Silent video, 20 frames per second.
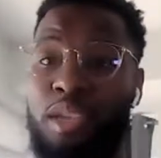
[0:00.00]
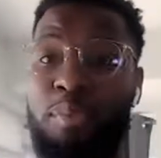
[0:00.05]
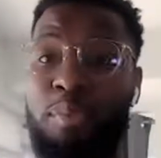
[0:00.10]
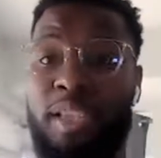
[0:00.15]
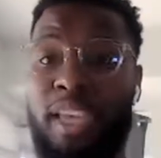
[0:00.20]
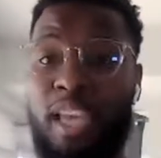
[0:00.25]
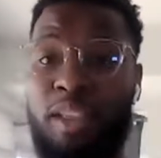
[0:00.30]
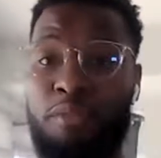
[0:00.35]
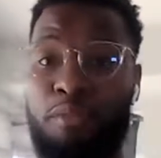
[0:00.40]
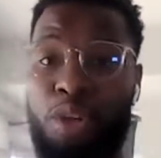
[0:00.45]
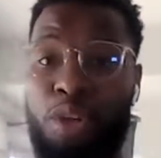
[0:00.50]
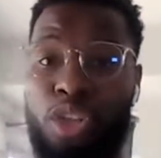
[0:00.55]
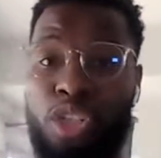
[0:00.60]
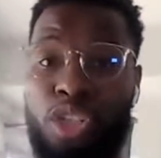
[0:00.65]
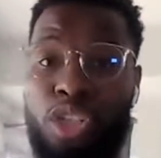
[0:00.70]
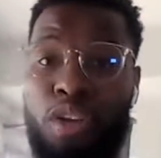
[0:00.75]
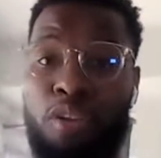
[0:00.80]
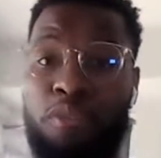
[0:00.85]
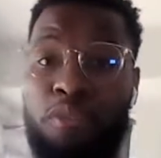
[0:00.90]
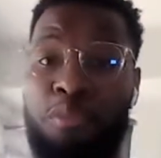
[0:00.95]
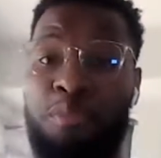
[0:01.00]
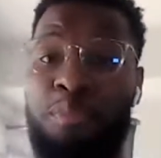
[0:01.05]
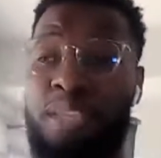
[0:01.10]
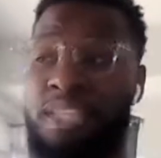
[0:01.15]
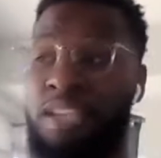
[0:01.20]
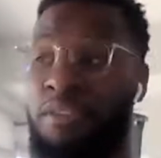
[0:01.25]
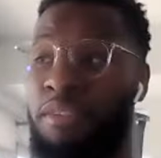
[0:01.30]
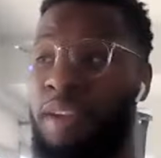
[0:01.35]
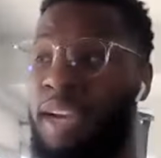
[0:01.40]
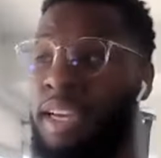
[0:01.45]
duplicate version of a
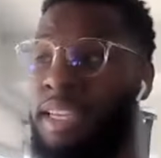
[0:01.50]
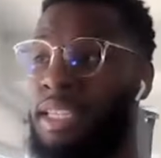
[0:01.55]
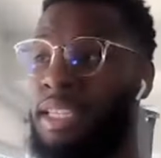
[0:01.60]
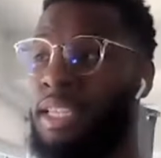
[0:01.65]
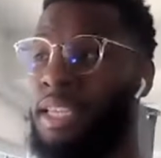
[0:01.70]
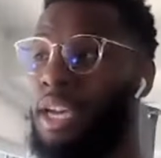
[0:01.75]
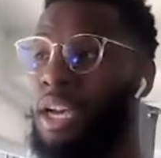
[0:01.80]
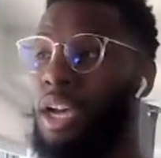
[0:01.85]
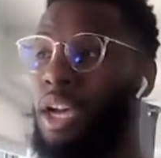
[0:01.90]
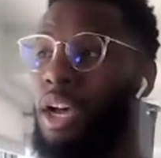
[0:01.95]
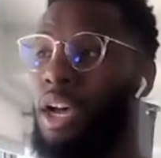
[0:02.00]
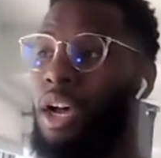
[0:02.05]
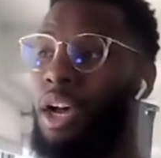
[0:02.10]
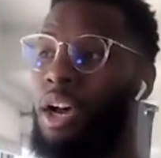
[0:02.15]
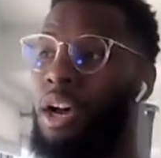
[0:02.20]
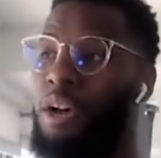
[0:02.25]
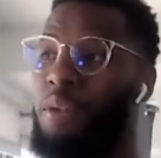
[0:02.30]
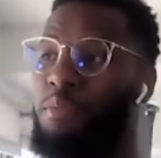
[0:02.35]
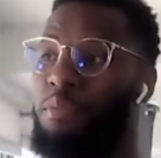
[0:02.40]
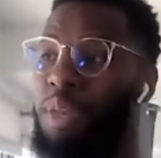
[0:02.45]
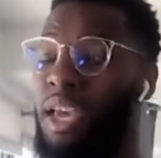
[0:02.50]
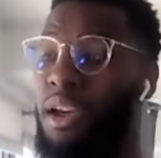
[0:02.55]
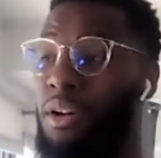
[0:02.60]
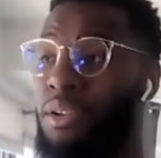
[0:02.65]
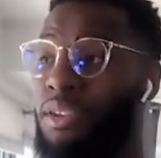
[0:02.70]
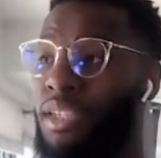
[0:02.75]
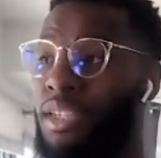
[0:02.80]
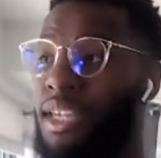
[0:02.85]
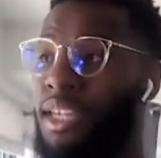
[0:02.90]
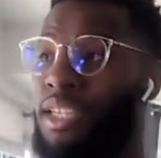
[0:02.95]
piece of ID.
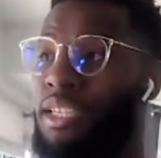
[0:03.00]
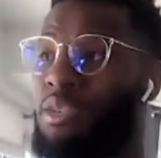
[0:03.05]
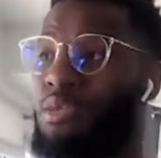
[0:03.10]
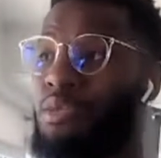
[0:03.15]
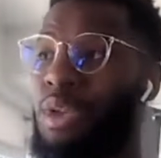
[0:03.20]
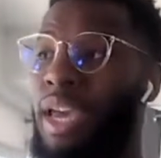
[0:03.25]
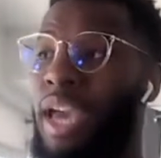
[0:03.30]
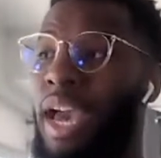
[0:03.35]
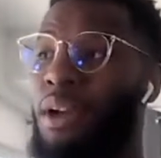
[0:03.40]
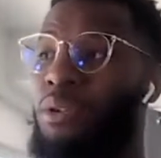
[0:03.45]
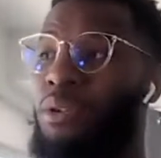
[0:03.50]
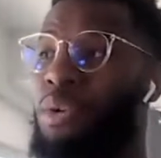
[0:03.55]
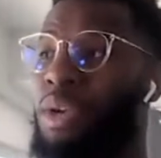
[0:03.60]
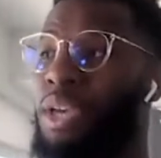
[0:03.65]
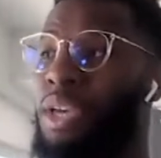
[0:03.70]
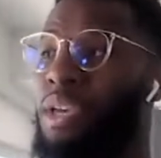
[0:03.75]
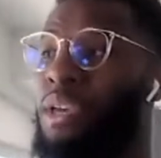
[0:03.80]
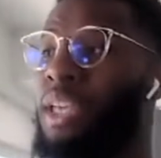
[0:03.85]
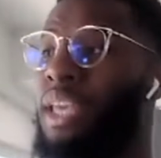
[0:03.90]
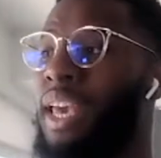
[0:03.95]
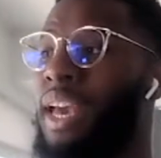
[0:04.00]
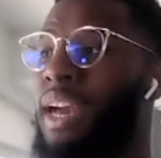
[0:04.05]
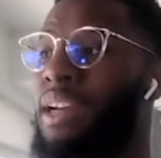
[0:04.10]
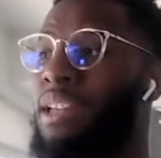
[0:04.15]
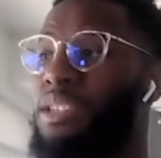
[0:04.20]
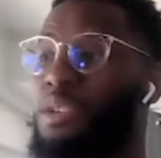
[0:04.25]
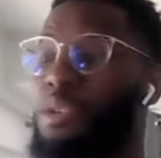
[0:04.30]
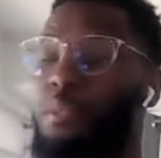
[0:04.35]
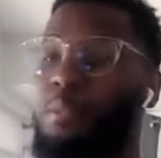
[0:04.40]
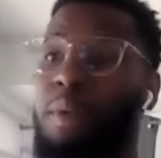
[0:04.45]
Beyond this, we
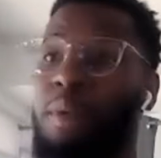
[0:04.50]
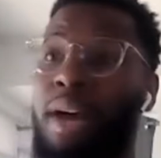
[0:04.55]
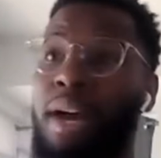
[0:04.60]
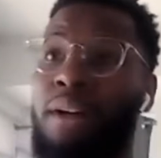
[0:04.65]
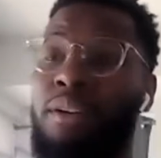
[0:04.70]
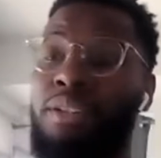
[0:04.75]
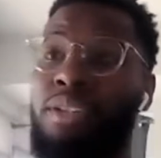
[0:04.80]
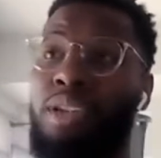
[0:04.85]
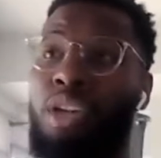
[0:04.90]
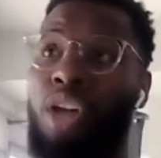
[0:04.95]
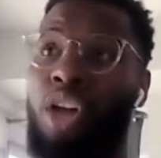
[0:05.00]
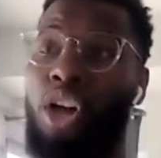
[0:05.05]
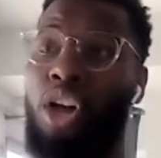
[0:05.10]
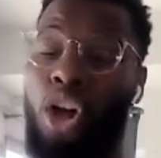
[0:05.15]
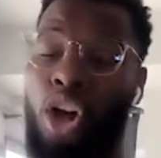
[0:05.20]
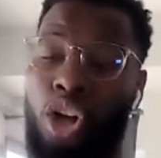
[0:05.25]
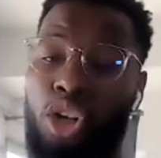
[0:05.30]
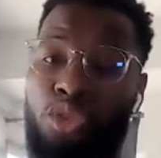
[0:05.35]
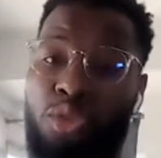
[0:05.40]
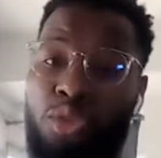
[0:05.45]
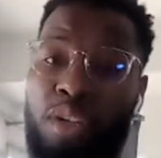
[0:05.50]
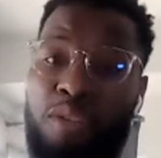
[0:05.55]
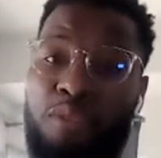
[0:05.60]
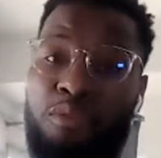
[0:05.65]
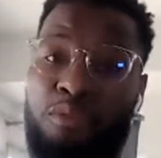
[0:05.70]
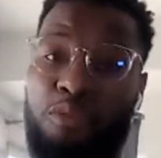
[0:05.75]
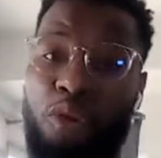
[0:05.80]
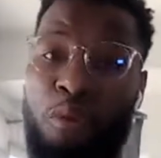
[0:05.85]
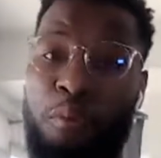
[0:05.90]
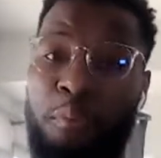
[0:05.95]
count about
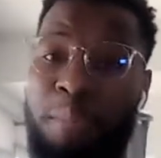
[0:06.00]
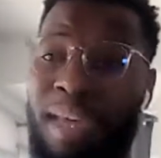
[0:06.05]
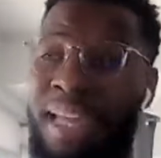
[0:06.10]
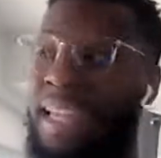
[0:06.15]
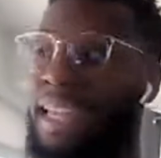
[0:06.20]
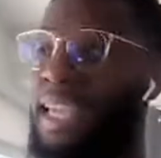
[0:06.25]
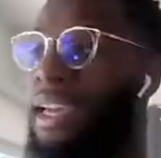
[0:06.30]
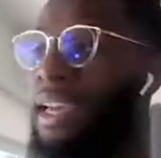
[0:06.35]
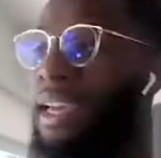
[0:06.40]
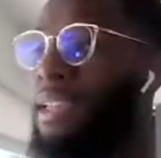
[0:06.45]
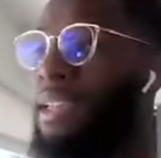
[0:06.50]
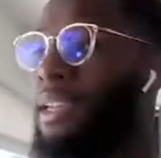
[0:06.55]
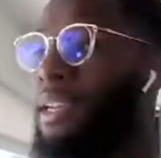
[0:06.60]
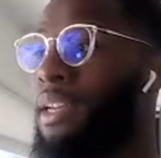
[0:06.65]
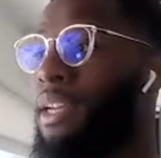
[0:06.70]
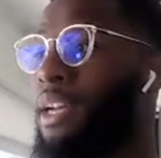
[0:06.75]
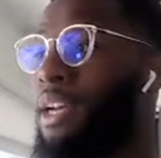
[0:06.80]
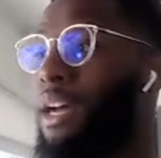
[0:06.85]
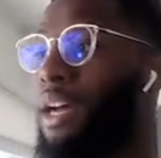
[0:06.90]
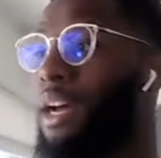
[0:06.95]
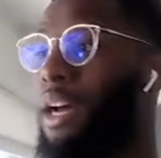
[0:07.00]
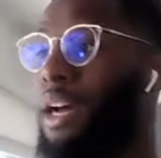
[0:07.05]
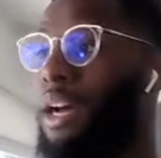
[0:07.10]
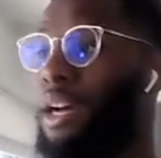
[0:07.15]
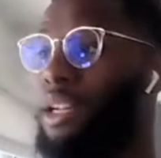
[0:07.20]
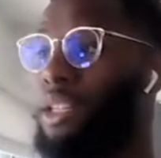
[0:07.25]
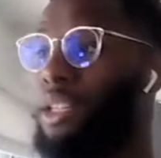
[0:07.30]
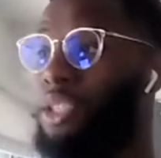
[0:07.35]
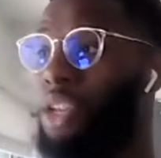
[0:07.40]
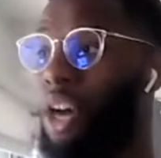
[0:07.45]
$104 million
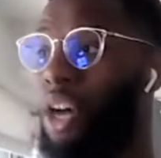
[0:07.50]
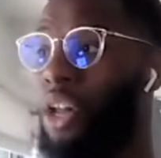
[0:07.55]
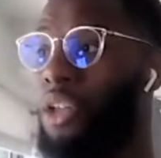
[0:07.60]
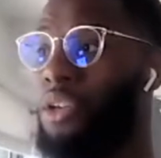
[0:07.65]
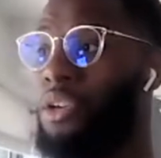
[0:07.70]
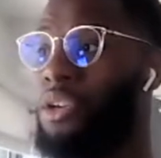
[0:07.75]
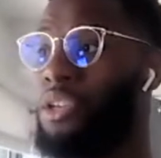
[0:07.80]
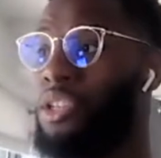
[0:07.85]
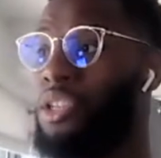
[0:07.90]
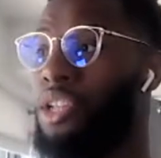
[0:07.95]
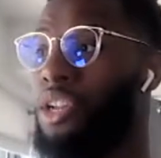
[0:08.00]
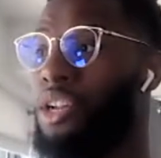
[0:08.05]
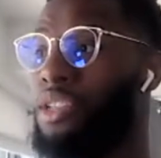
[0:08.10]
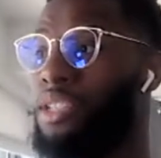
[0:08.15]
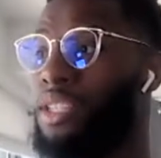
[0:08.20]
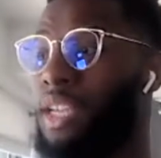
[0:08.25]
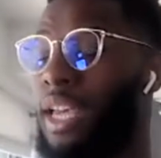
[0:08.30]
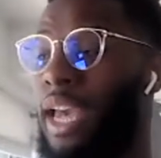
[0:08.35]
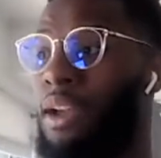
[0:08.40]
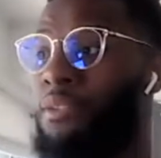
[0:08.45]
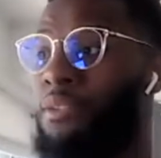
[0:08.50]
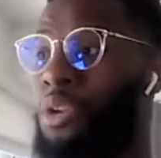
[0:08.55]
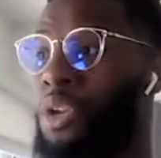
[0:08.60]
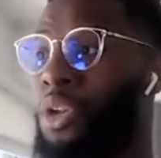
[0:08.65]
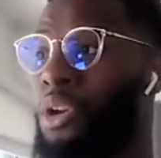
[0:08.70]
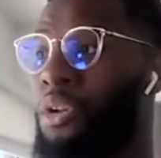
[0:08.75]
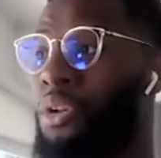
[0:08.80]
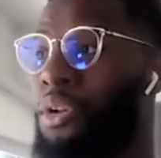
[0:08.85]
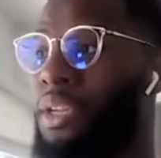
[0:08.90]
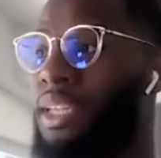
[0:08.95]
lost every
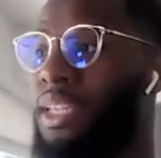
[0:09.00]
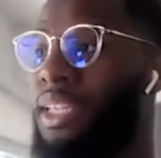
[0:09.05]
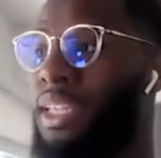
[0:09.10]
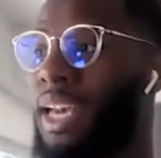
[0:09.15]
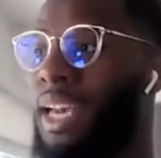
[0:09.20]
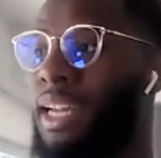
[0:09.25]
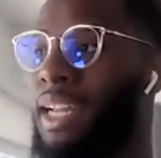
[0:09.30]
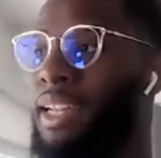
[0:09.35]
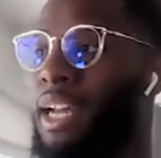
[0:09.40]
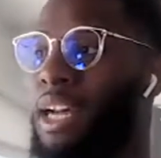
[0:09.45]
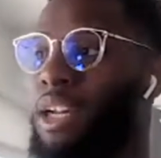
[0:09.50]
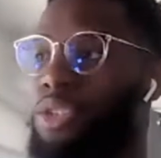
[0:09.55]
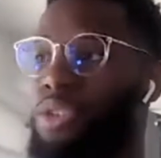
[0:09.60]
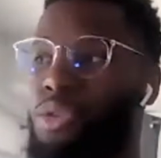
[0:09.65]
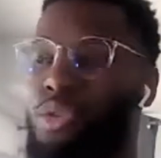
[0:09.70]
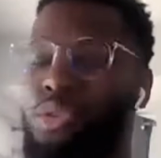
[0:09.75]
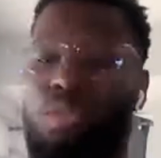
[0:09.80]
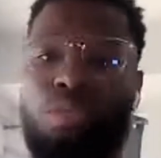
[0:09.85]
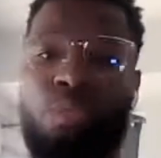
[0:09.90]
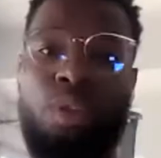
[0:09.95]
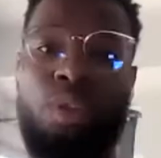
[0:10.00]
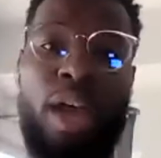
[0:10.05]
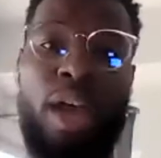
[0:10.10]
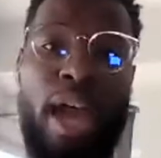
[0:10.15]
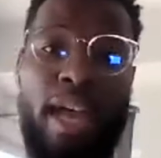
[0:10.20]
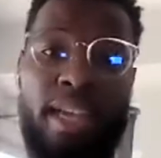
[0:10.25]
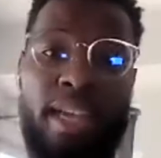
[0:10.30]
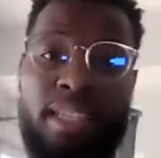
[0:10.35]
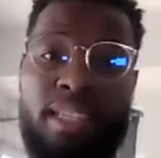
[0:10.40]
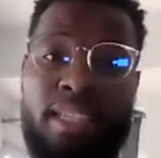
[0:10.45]
year in Canada due to
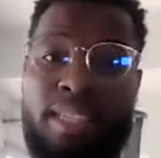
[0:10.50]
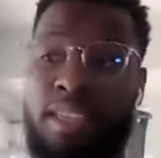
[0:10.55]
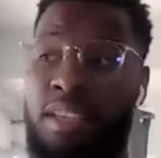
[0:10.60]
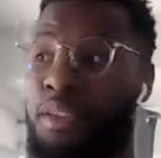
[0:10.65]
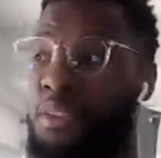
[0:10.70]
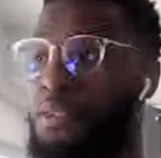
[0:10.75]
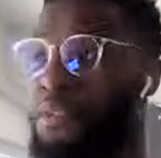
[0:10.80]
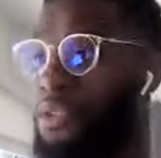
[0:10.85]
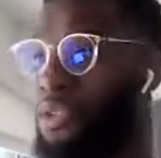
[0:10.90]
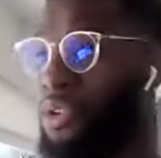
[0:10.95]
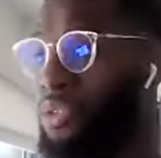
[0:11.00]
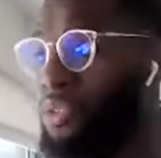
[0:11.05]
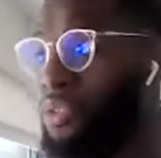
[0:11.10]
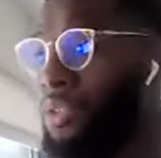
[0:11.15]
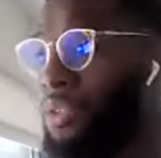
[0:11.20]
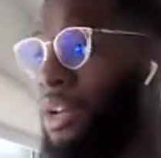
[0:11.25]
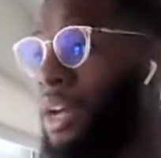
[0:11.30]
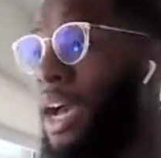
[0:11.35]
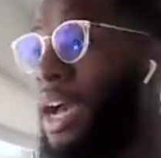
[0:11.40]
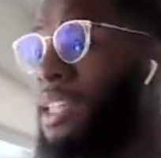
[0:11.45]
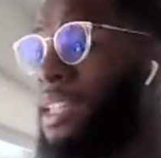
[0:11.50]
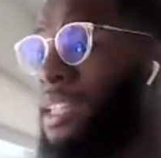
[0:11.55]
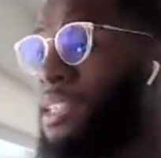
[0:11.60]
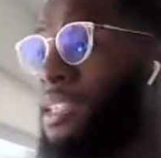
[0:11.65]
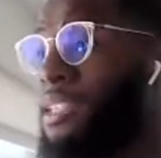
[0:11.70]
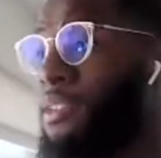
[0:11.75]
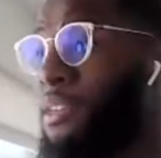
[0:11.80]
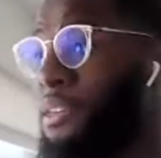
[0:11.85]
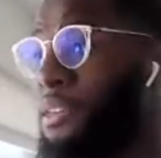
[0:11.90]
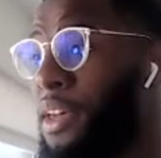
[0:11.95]
identity fraud,
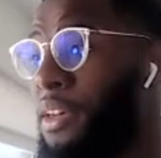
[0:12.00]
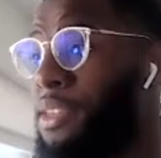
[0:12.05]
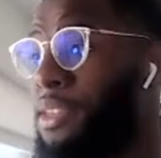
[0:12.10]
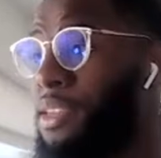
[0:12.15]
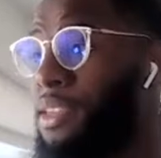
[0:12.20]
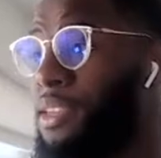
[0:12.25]
identity